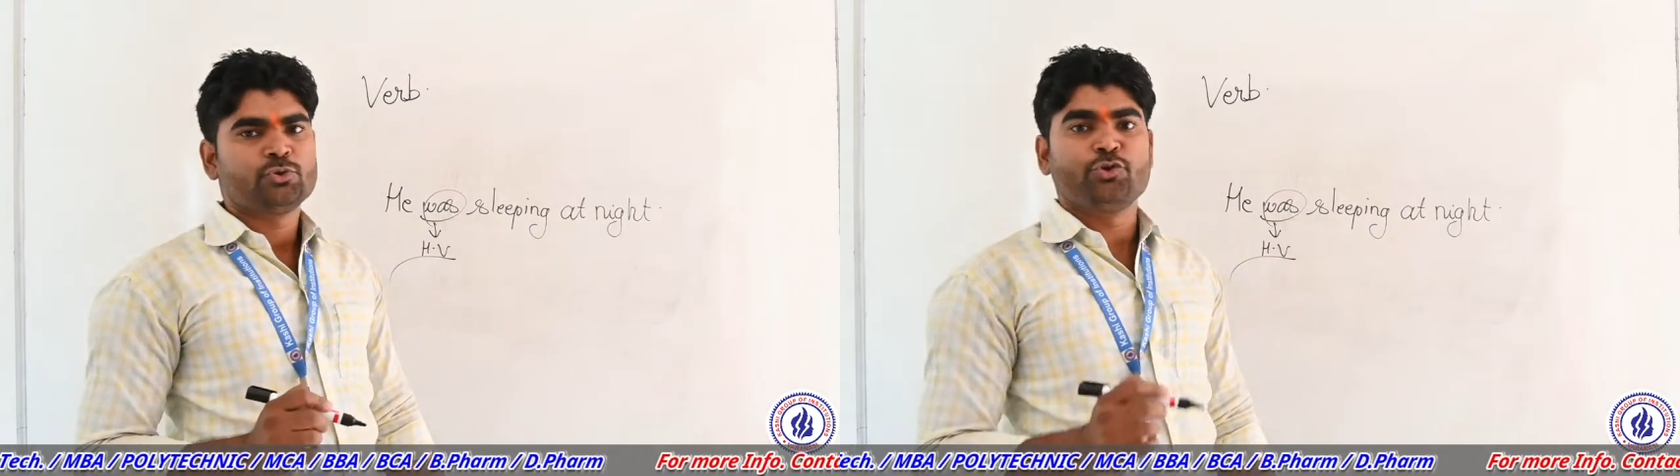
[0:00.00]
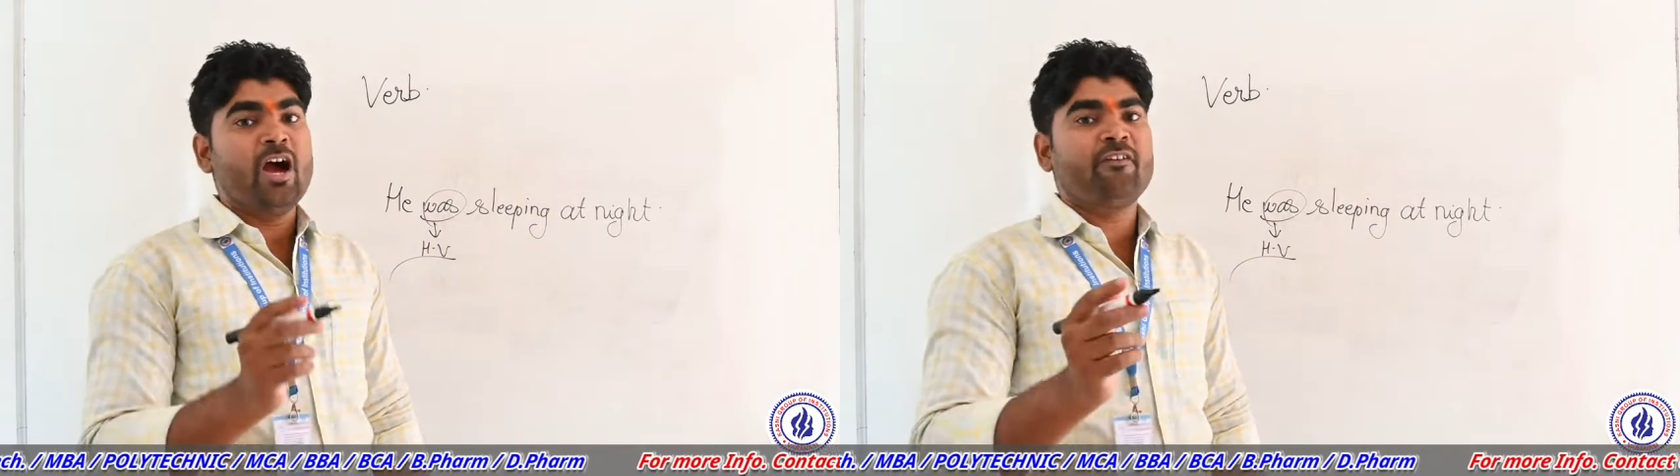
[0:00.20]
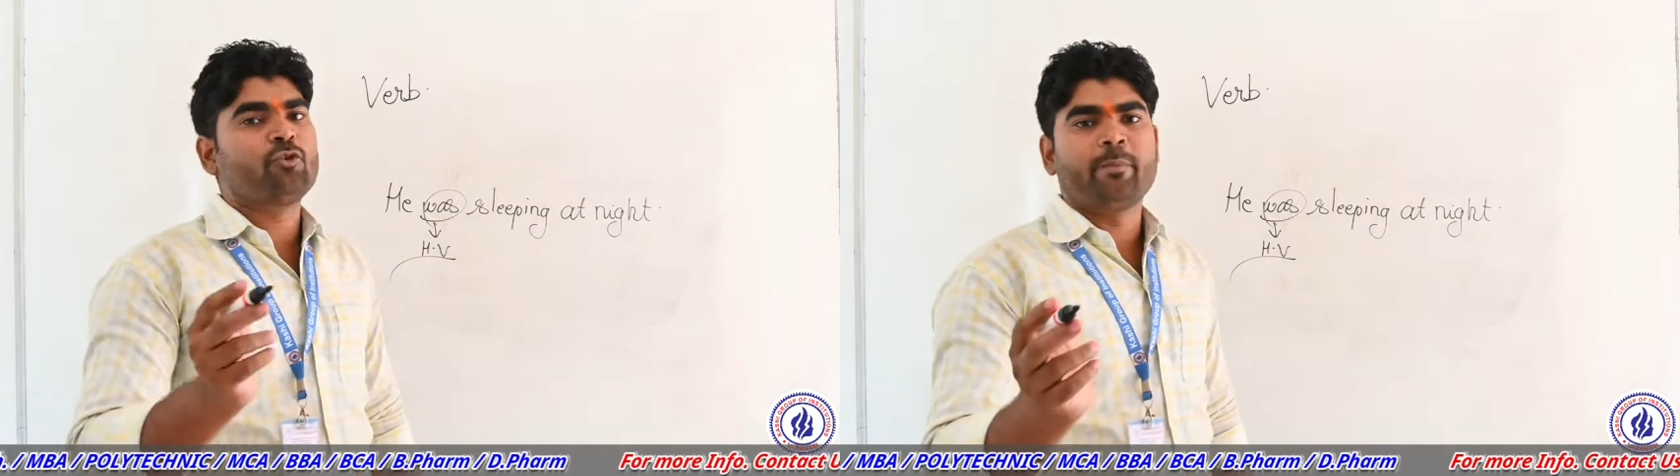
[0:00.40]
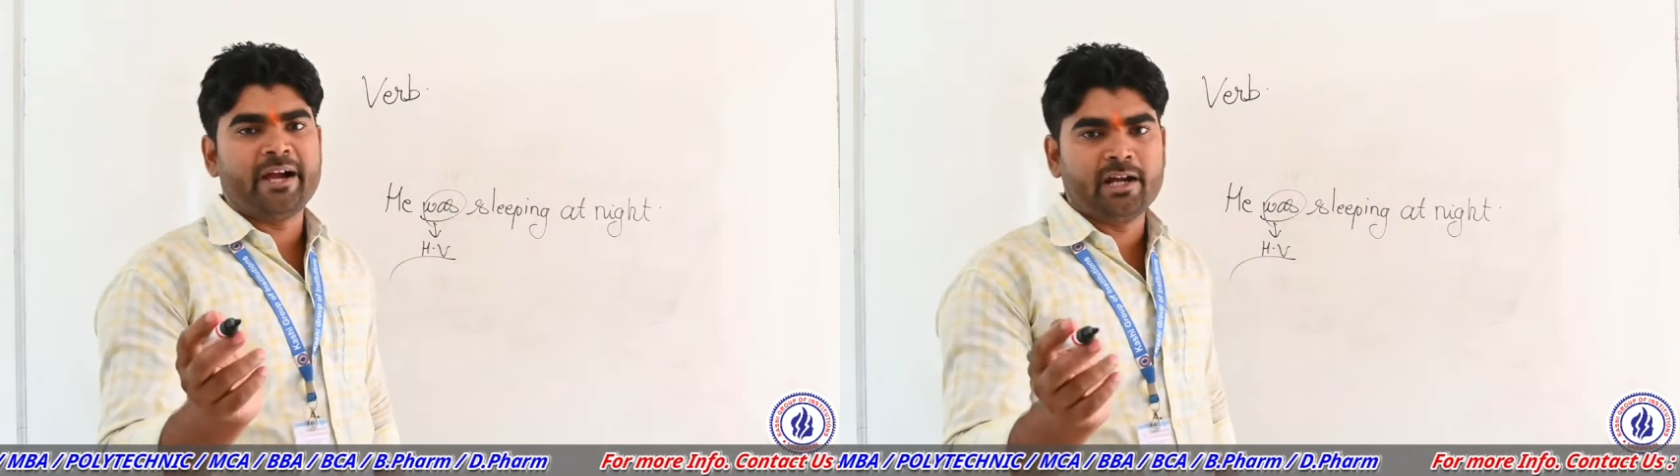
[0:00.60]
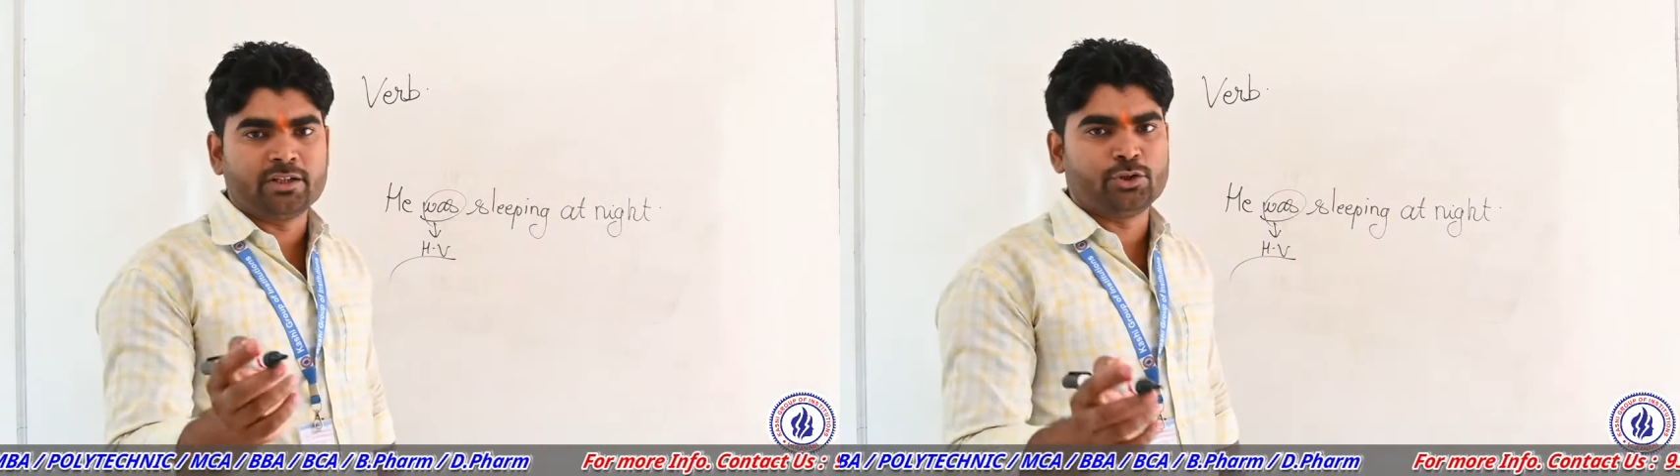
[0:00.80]
You have to by
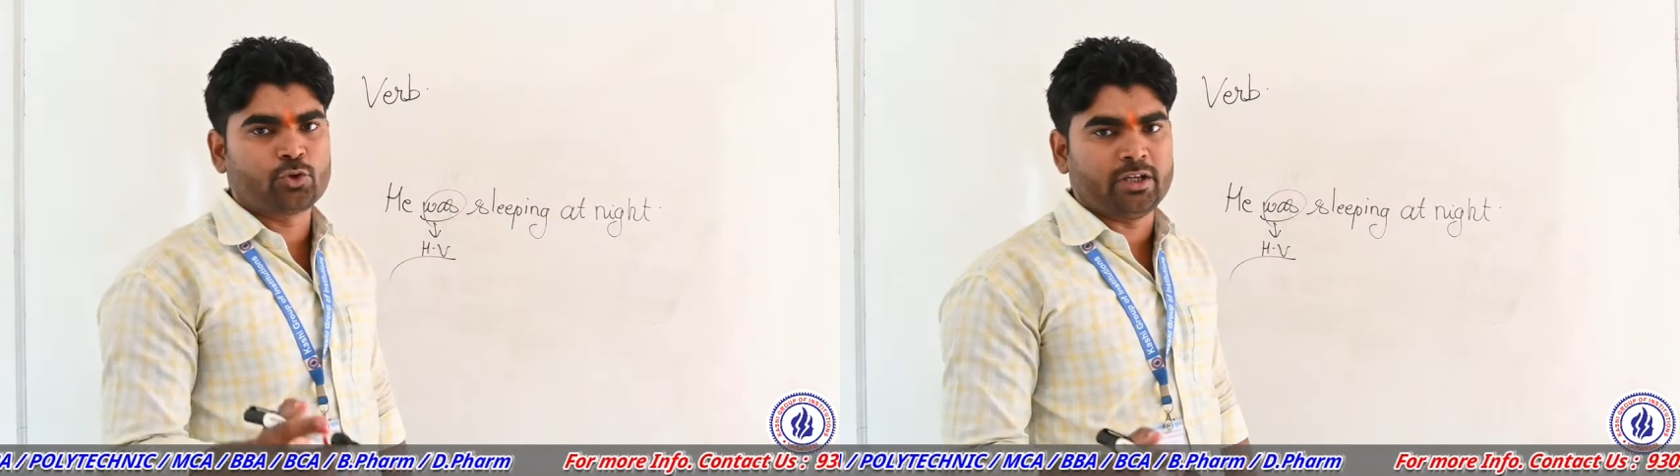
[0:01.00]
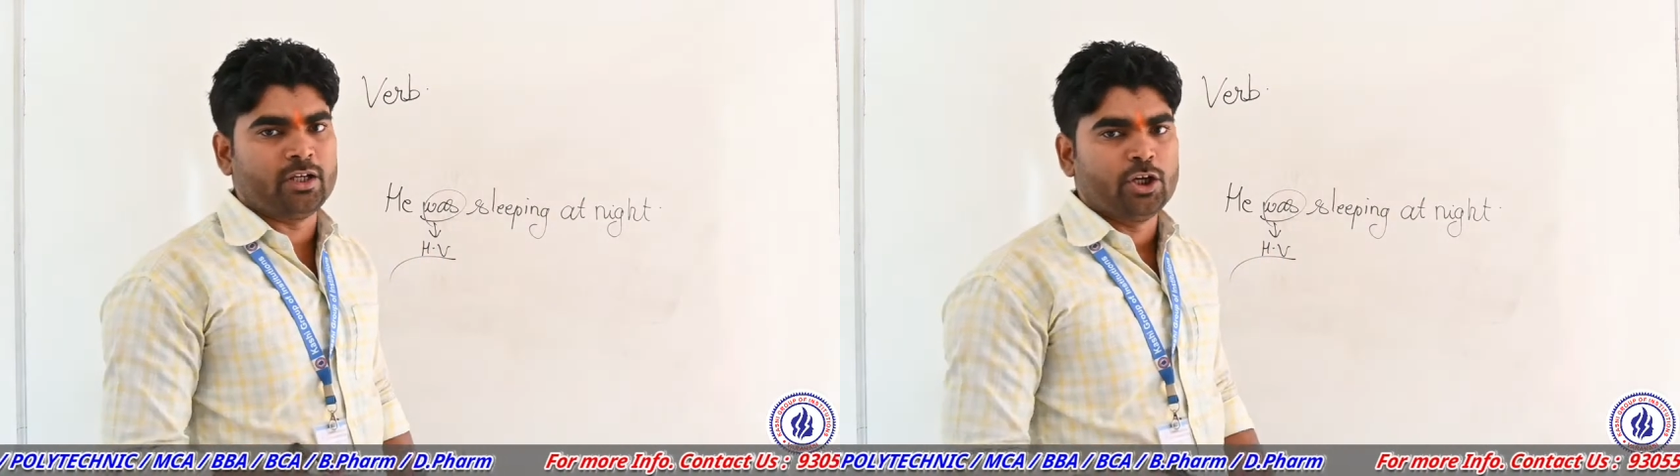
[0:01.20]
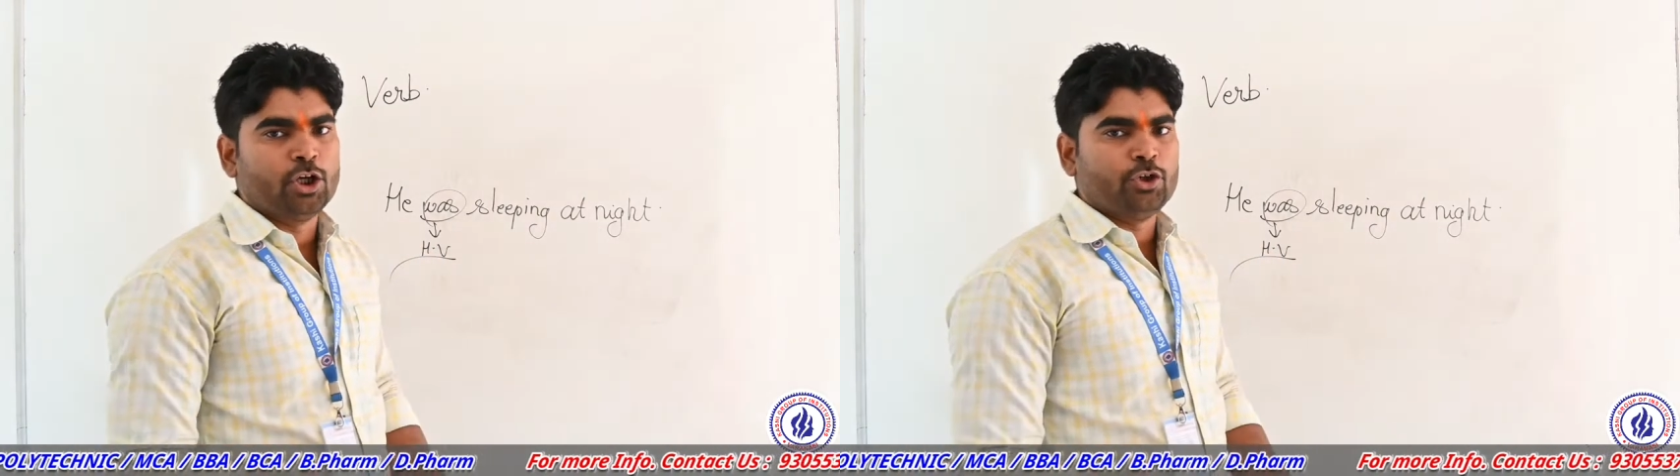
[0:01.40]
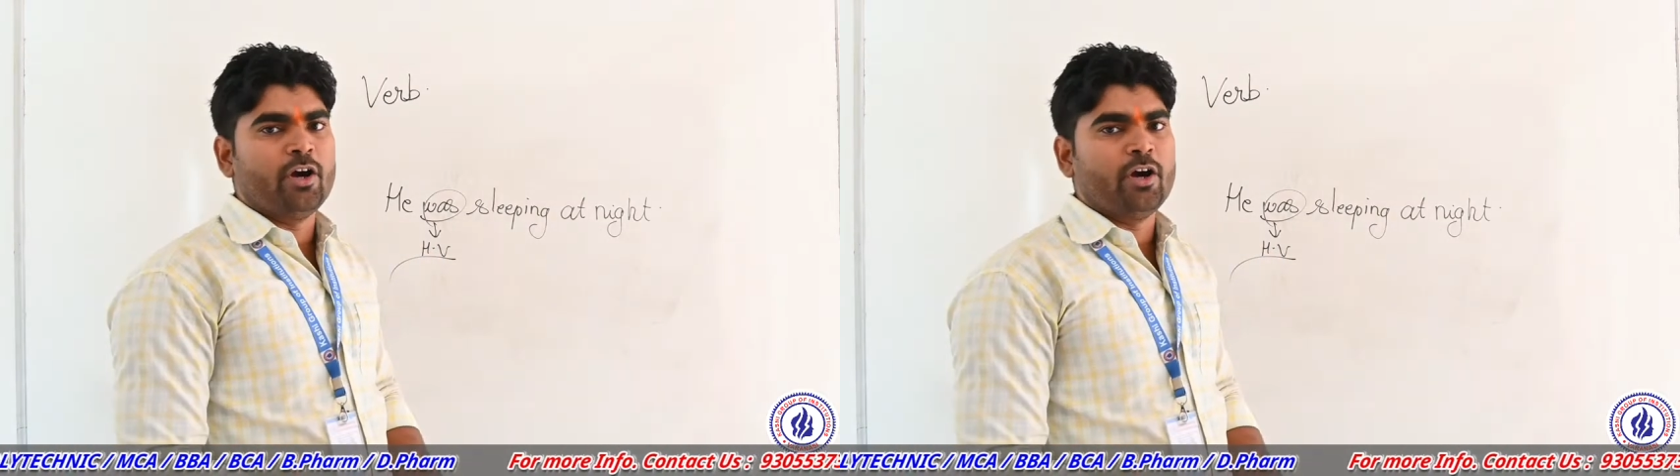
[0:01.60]
heart it, okay?